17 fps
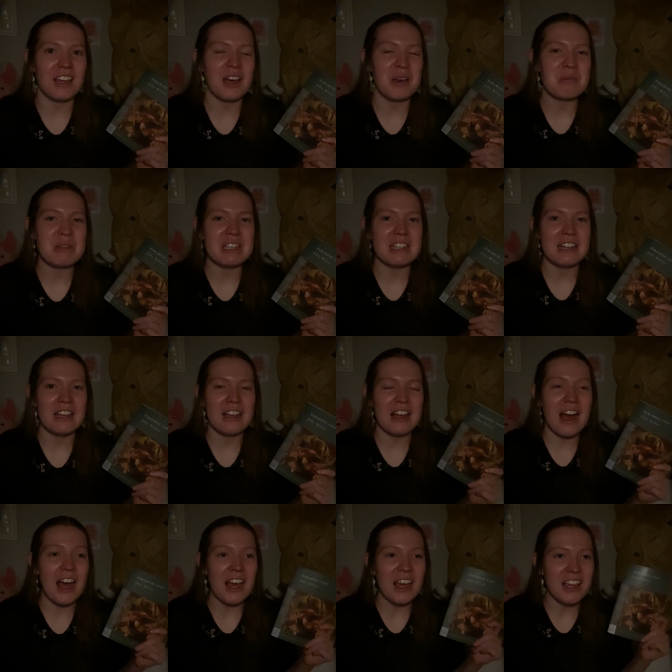I mean,
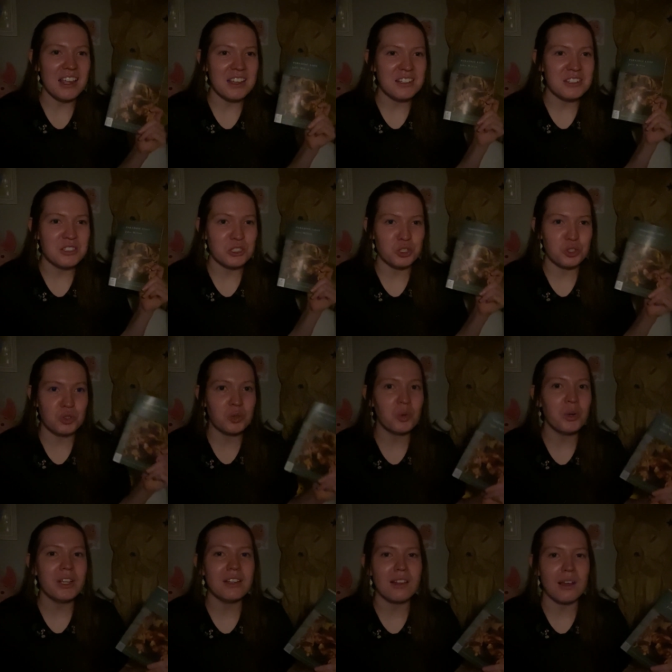I
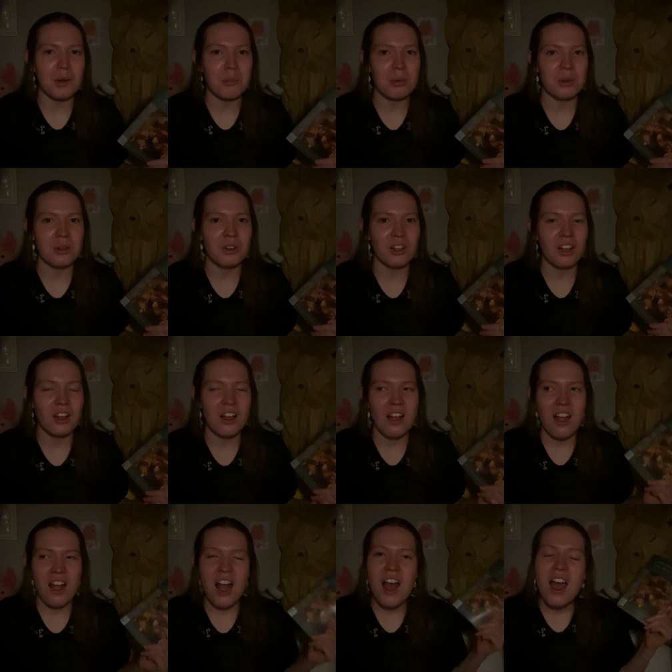destroyed that book,
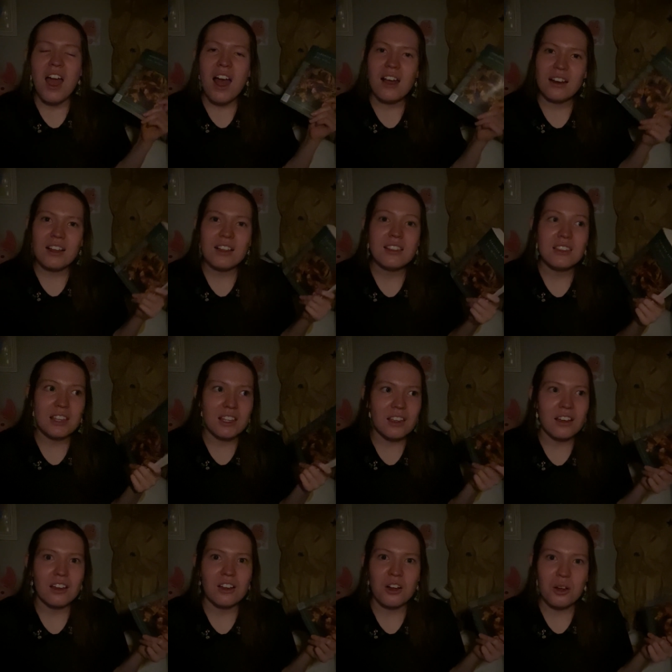and I think
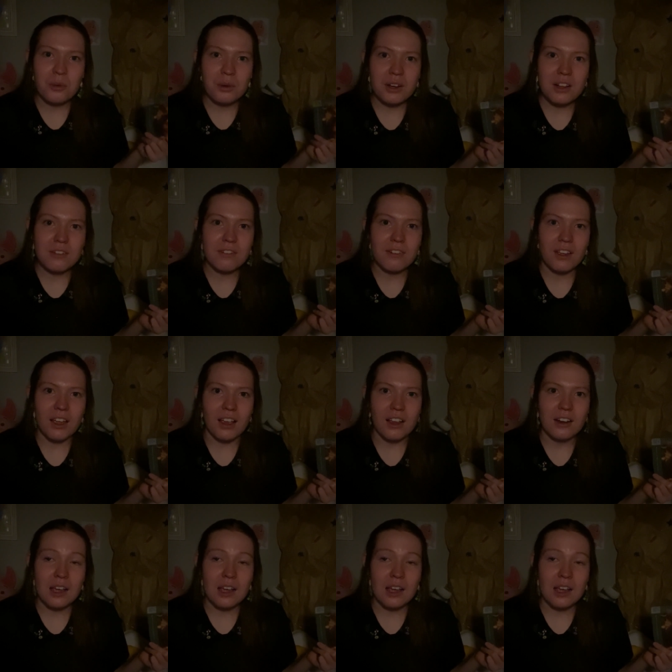I got rid of it.